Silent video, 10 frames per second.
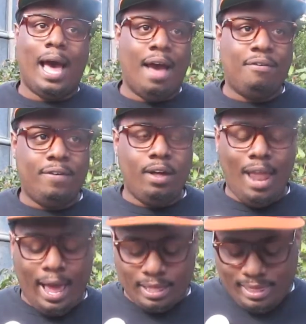I feel
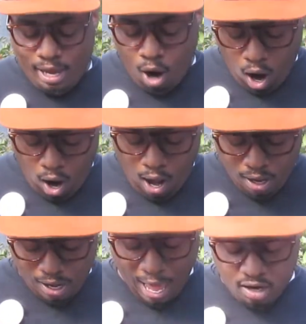like there are
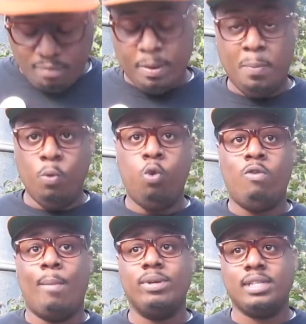a lot of people who
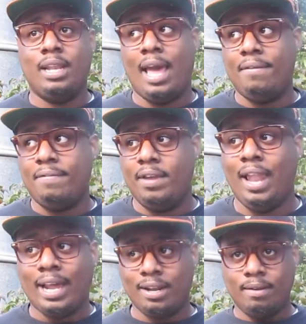represent Life Feed.
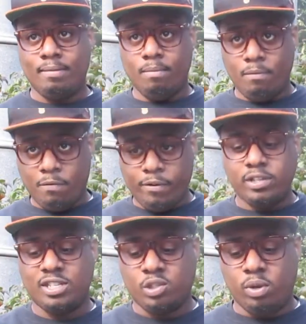Like,
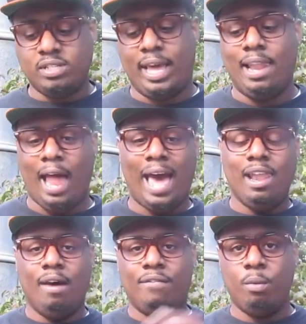first I just want to say I
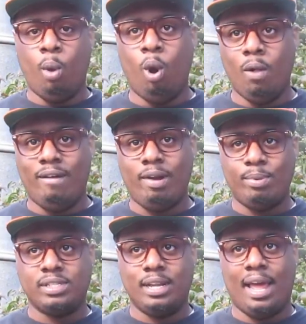love them all that
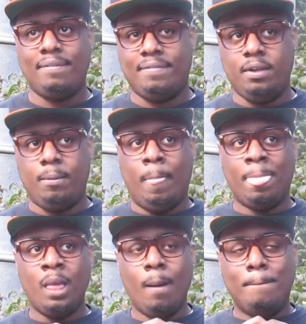represent Life Feed,
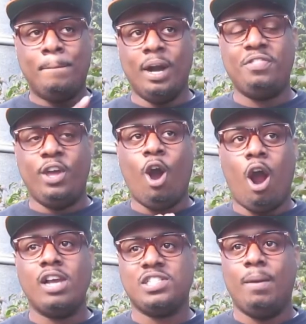but there
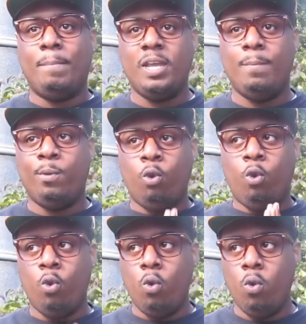are some people
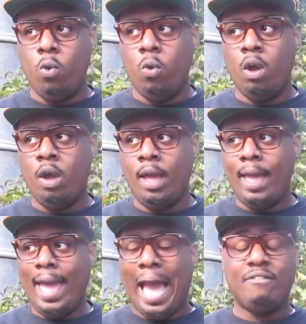who
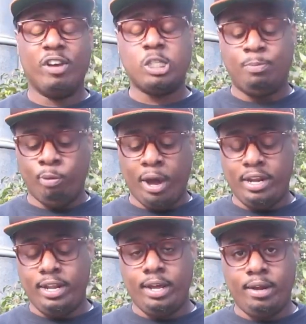have
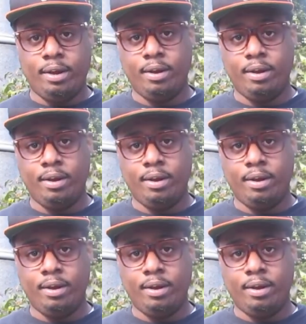exploited it